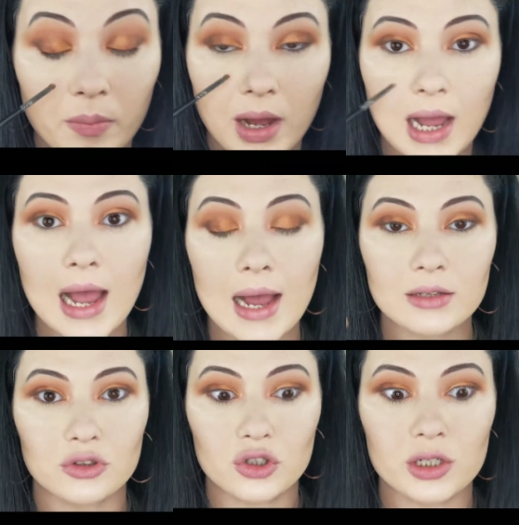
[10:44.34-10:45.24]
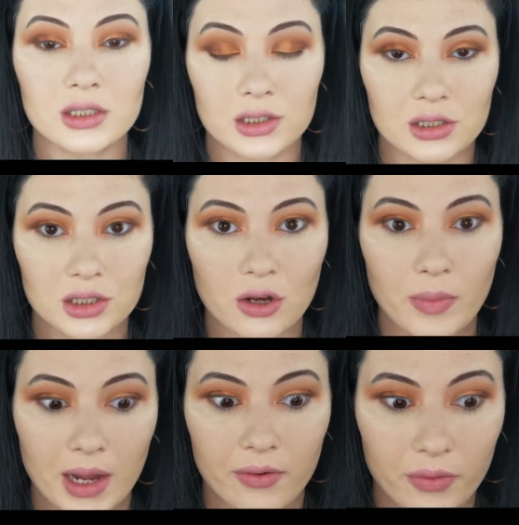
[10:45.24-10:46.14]
my eyes are creasing so
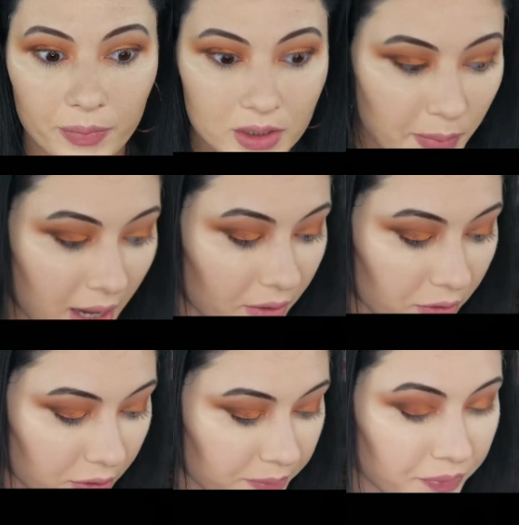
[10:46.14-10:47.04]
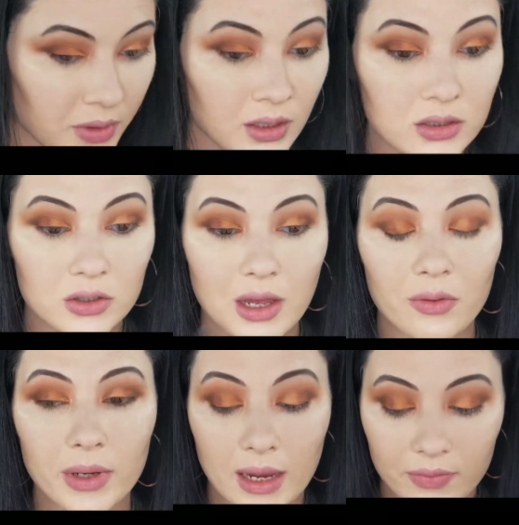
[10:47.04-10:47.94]
bad from this powder. So now that
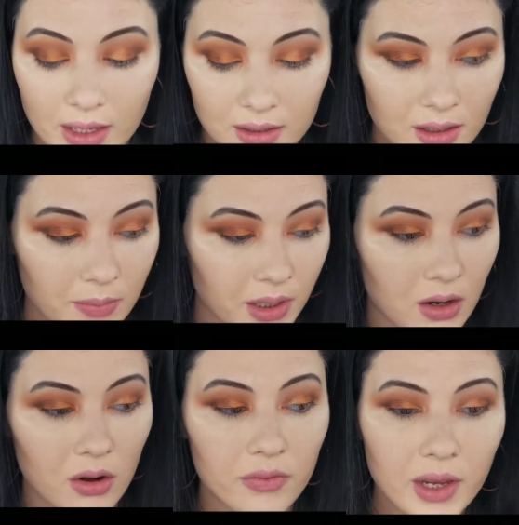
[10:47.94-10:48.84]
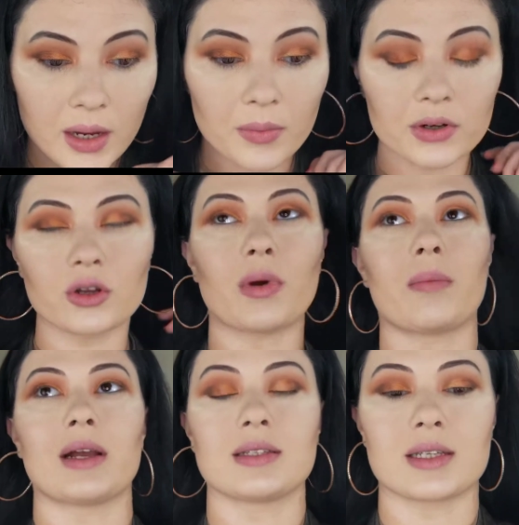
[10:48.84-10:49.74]
we have that done, I'm going to go off camera, do my
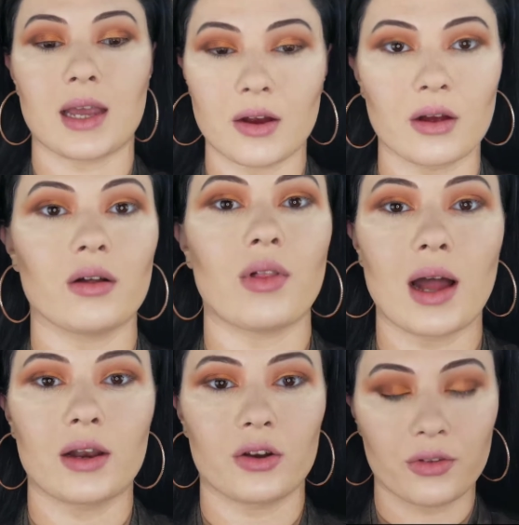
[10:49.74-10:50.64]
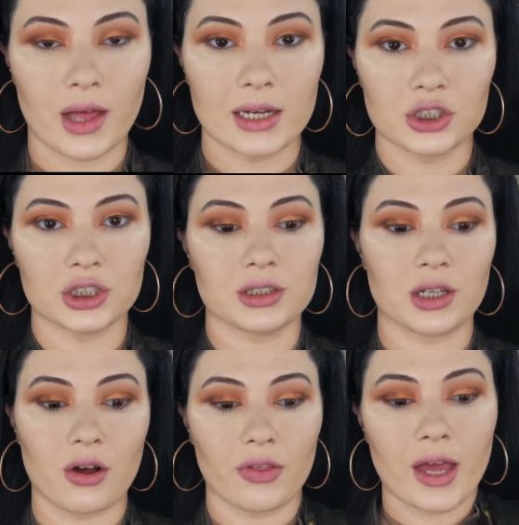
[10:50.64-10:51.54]
mascara, liner, lashes, and
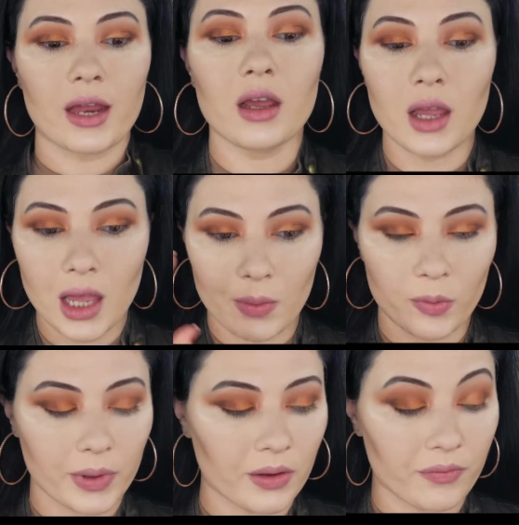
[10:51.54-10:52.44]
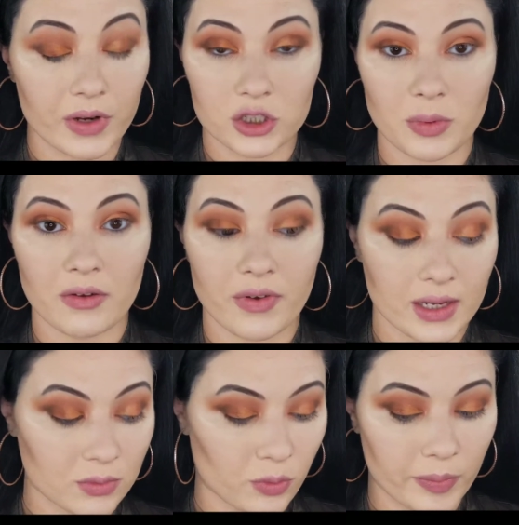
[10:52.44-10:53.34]
all that. And we'll finish my
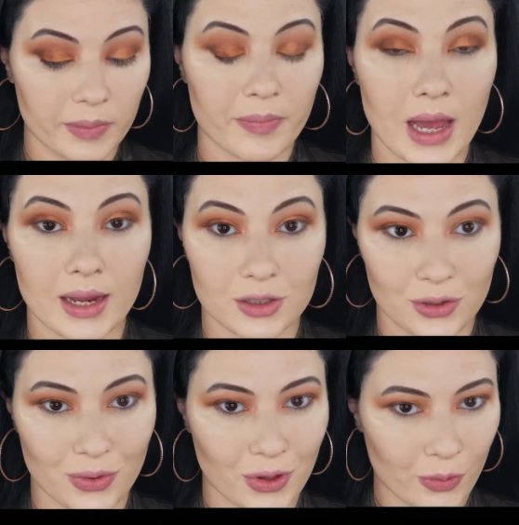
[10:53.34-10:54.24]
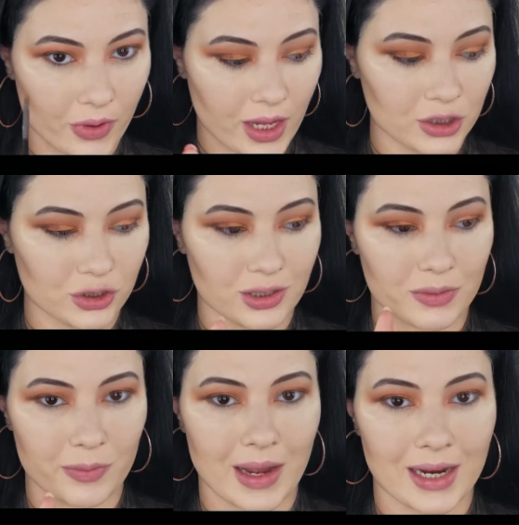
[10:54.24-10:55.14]
face when we'll be back to do the lower lash lines.
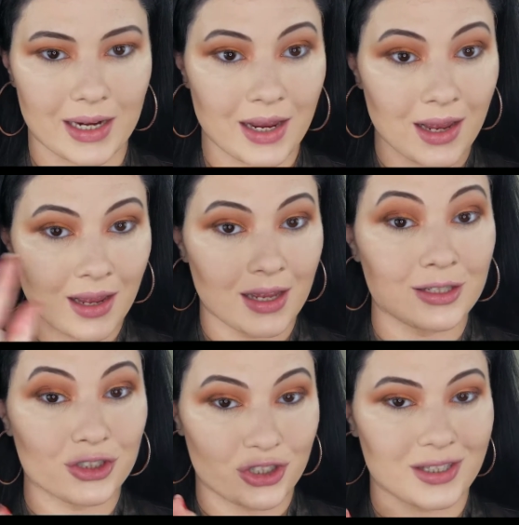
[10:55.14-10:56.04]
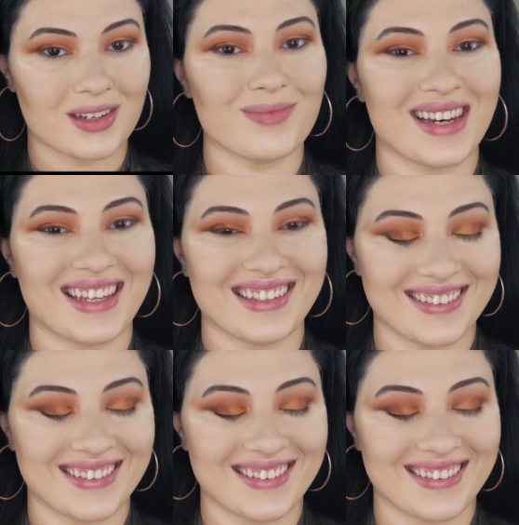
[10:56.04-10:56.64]
We'll be back in just a minute.